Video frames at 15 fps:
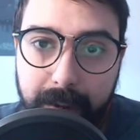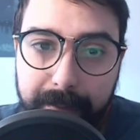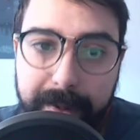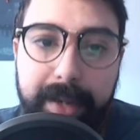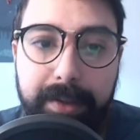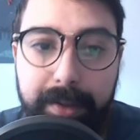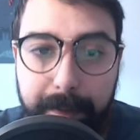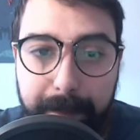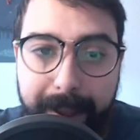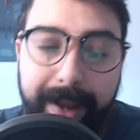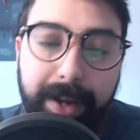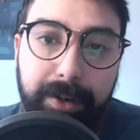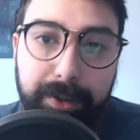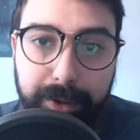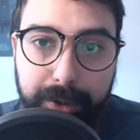because the
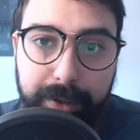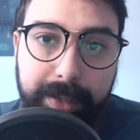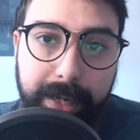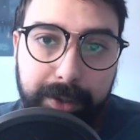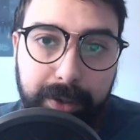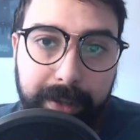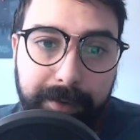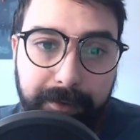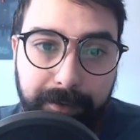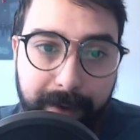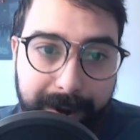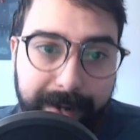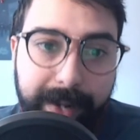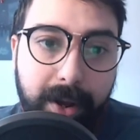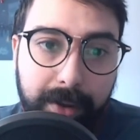bankers are essentially
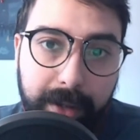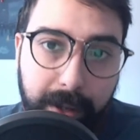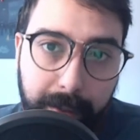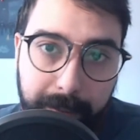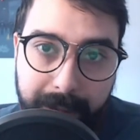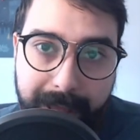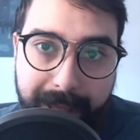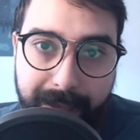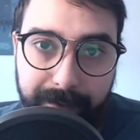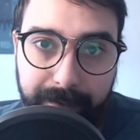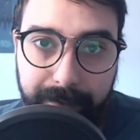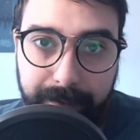fighting on their behalf